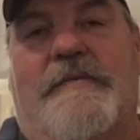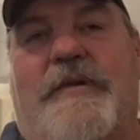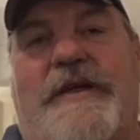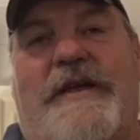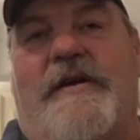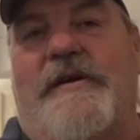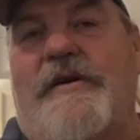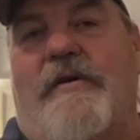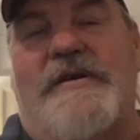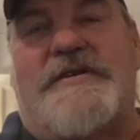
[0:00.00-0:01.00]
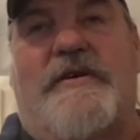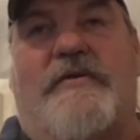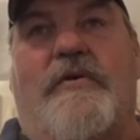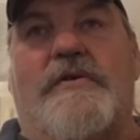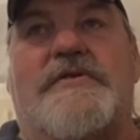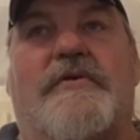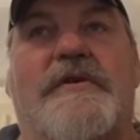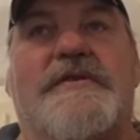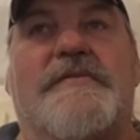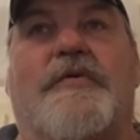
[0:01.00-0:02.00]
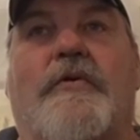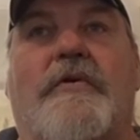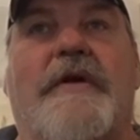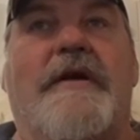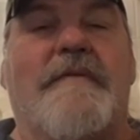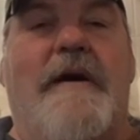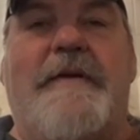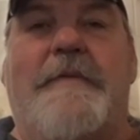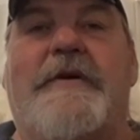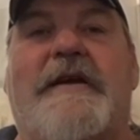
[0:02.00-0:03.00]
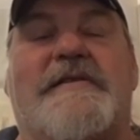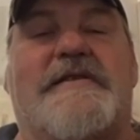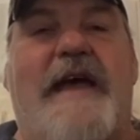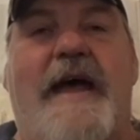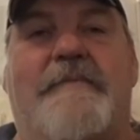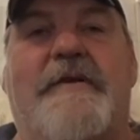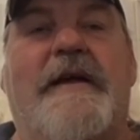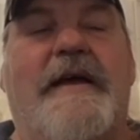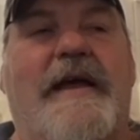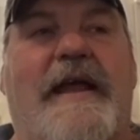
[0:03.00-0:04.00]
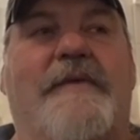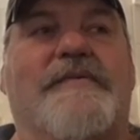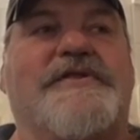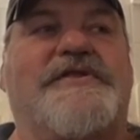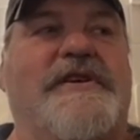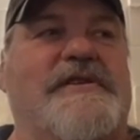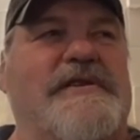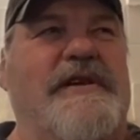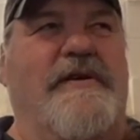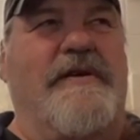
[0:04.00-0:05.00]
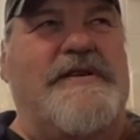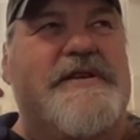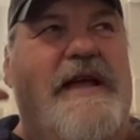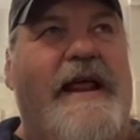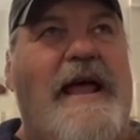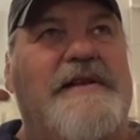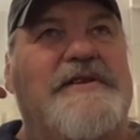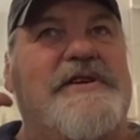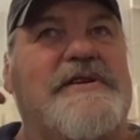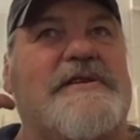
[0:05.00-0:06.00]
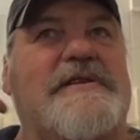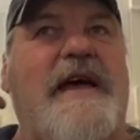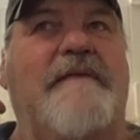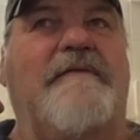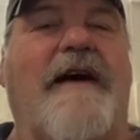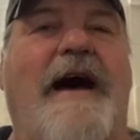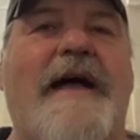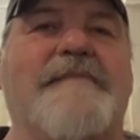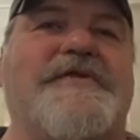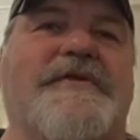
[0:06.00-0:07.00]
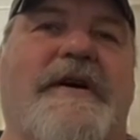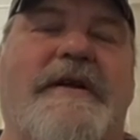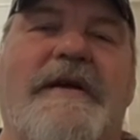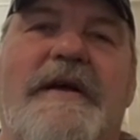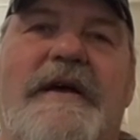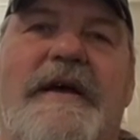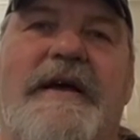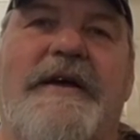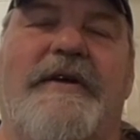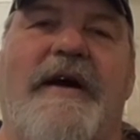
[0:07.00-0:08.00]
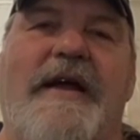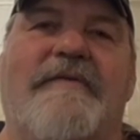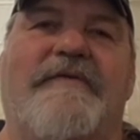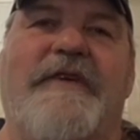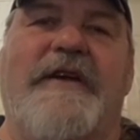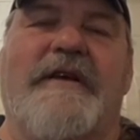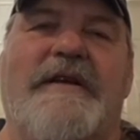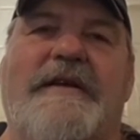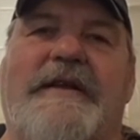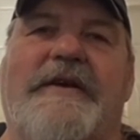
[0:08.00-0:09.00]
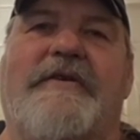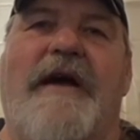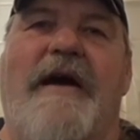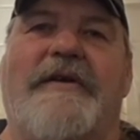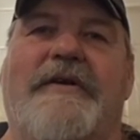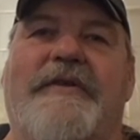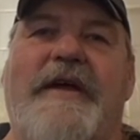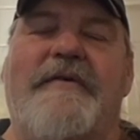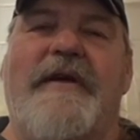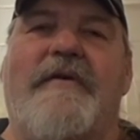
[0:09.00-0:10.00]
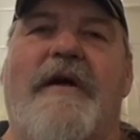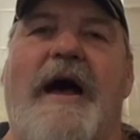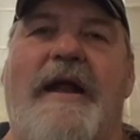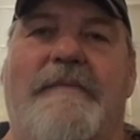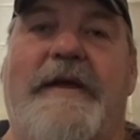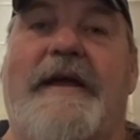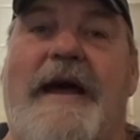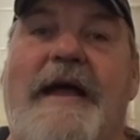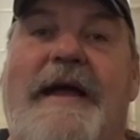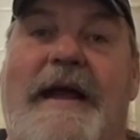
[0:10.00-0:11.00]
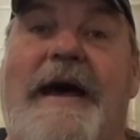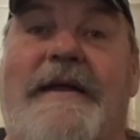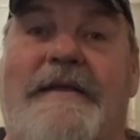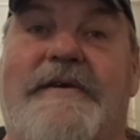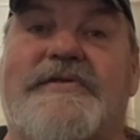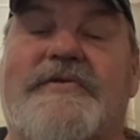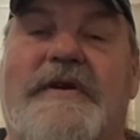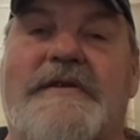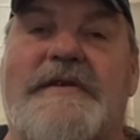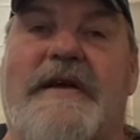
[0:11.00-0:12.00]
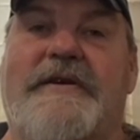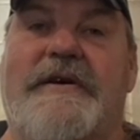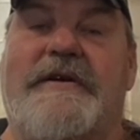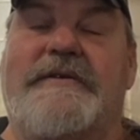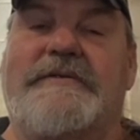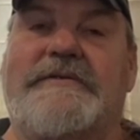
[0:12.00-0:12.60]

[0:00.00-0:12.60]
but you know, you always hear horror stories in Puerto Rico about people getting stabbed, and it was just you know it, it had just that vibe to it you know, I could feel it in the crowd. You know, they were they were hot at me, and I got out of there as quick as I could.